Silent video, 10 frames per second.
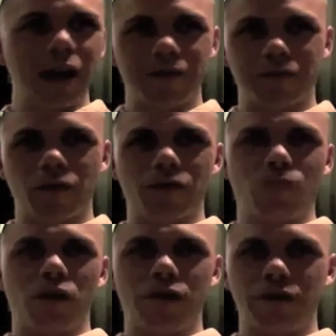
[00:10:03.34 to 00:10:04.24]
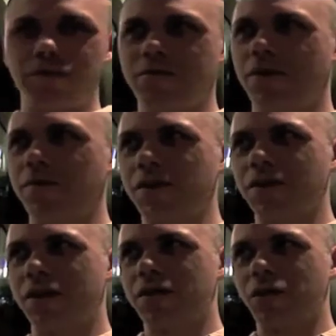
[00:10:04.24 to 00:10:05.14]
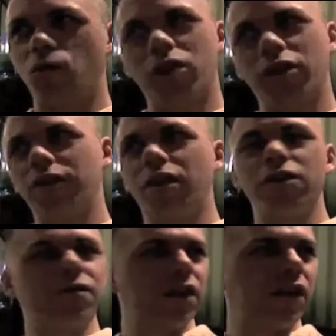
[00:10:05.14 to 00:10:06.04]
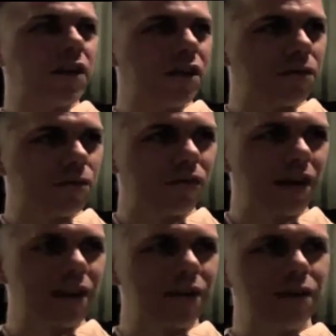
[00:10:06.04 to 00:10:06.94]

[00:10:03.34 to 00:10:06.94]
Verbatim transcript: I sort of wanted think one of the large scale ideas was that